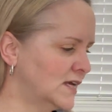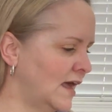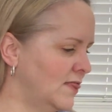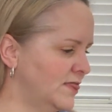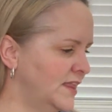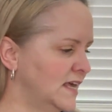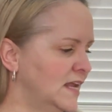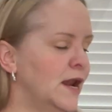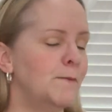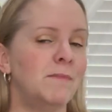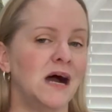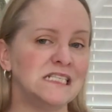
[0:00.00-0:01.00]
And then
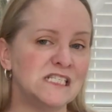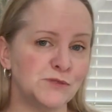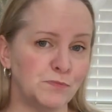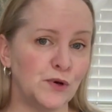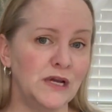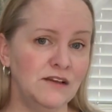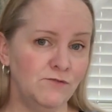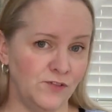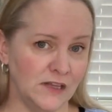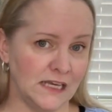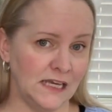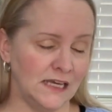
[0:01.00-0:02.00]
my Spring
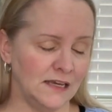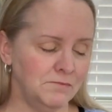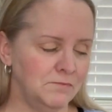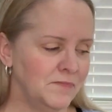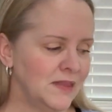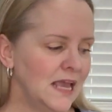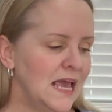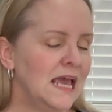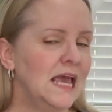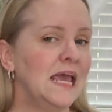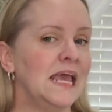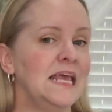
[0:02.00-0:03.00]
Fling
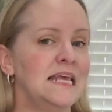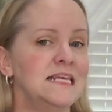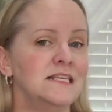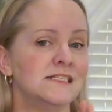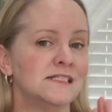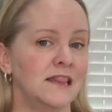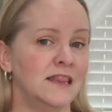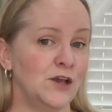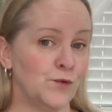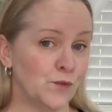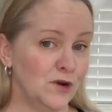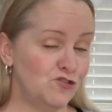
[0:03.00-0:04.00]
is the
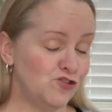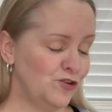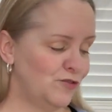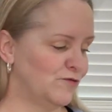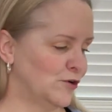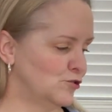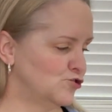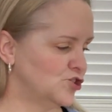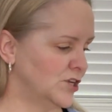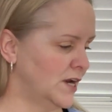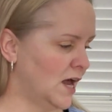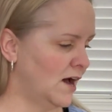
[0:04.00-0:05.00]
original
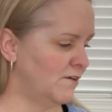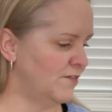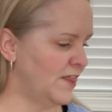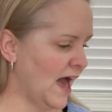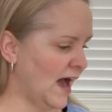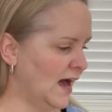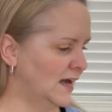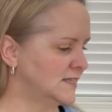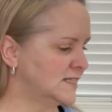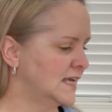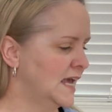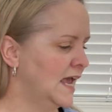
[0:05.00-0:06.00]
version of
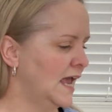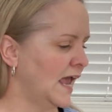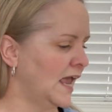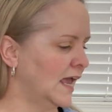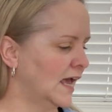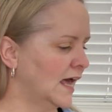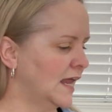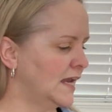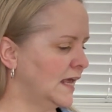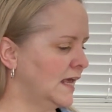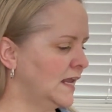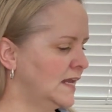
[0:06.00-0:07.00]
that, and
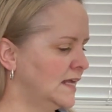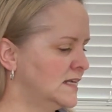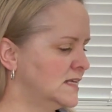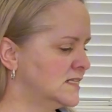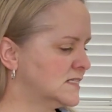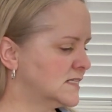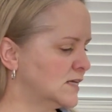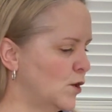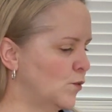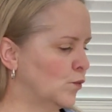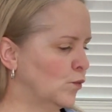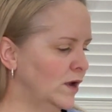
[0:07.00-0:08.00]
it is
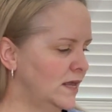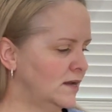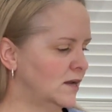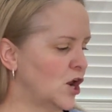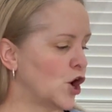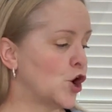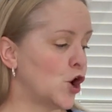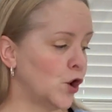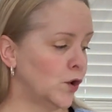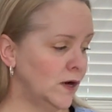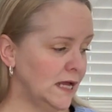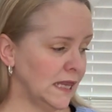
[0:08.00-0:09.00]
written
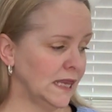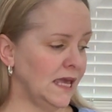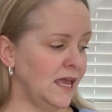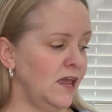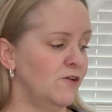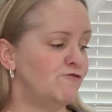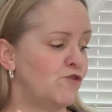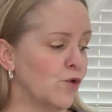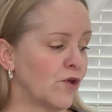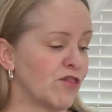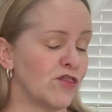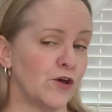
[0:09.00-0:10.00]
currently
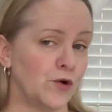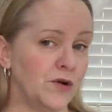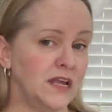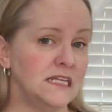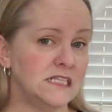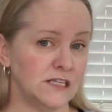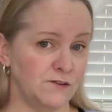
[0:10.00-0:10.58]
for 30